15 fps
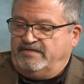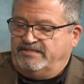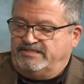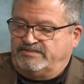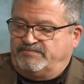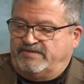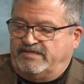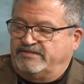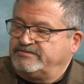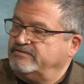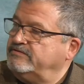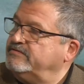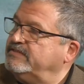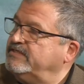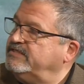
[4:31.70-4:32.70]
East Palo
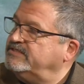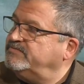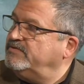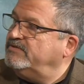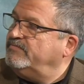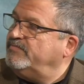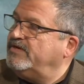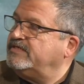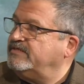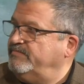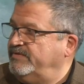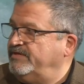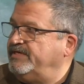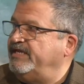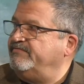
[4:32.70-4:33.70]
and East Menlo Park, the
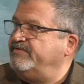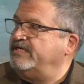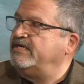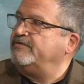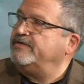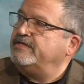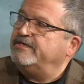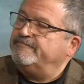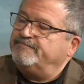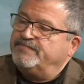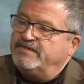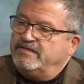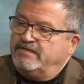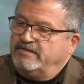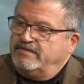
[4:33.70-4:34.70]
Belhaven area,
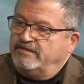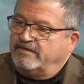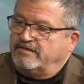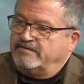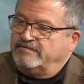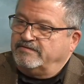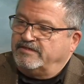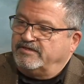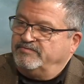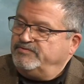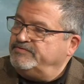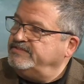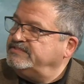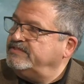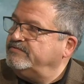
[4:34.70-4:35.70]
are
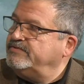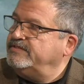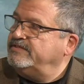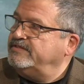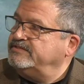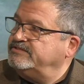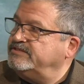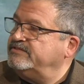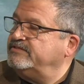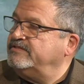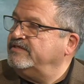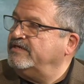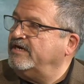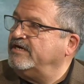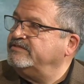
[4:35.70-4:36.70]
communities that were considered
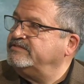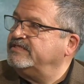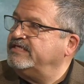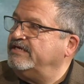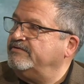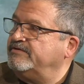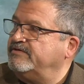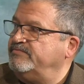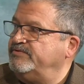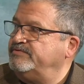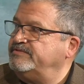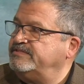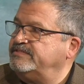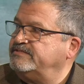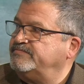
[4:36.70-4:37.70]
hard-to-count
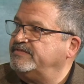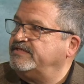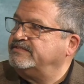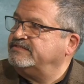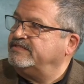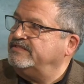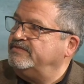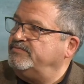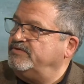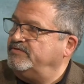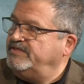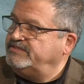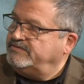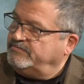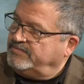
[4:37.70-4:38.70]
communities because of the
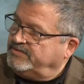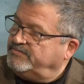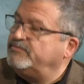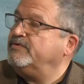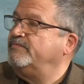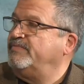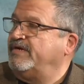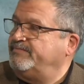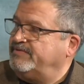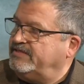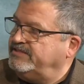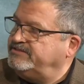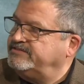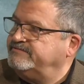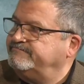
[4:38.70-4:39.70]
immigrant
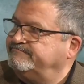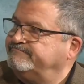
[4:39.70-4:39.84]
population.